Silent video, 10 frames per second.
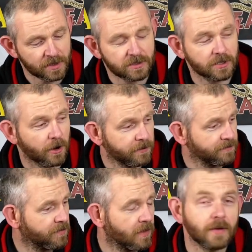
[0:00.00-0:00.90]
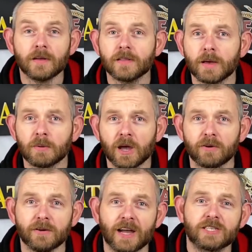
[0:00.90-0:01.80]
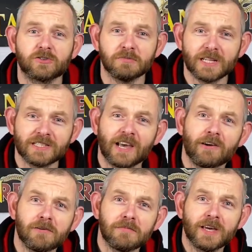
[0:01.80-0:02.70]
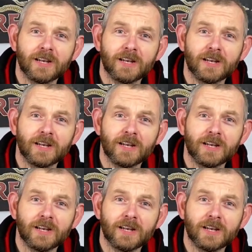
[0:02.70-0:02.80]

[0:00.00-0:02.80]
So there we go, Astra Militarum in a